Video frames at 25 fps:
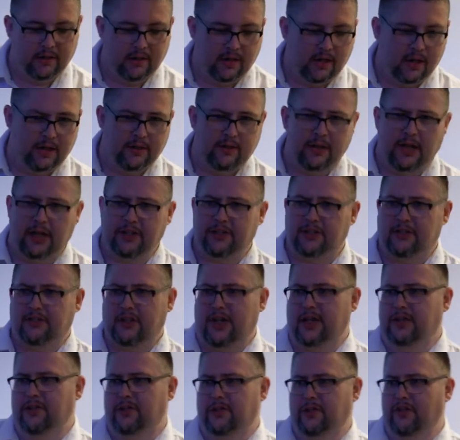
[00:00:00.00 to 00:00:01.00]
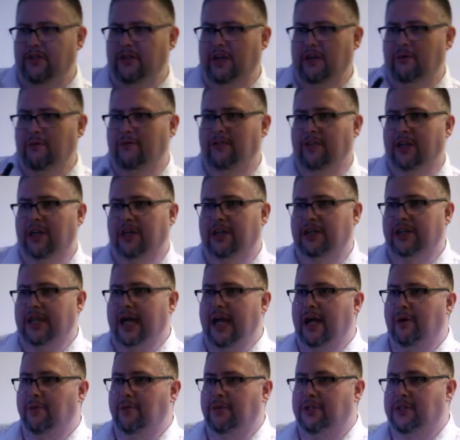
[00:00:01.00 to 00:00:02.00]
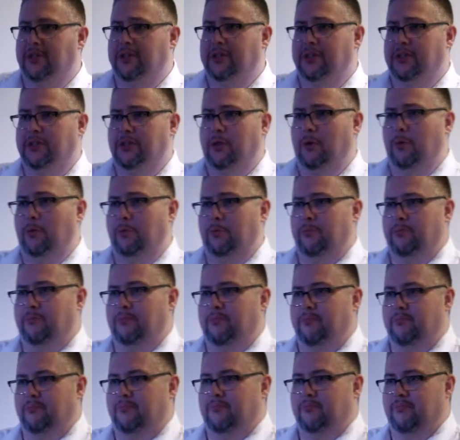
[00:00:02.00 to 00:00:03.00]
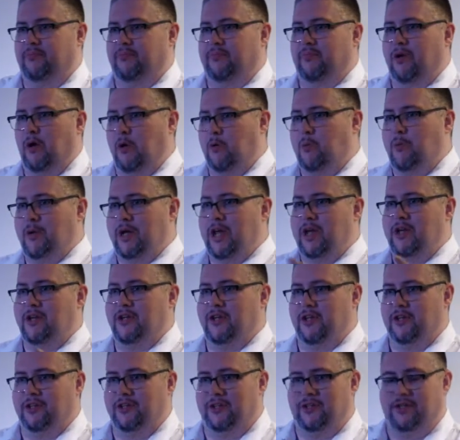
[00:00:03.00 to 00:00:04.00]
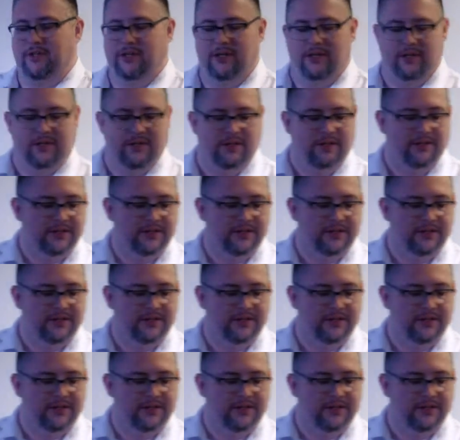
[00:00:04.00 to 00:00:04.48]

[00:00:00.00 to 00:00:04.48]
And that's, that's the thing with the English language, is it's so open-ended and, and, and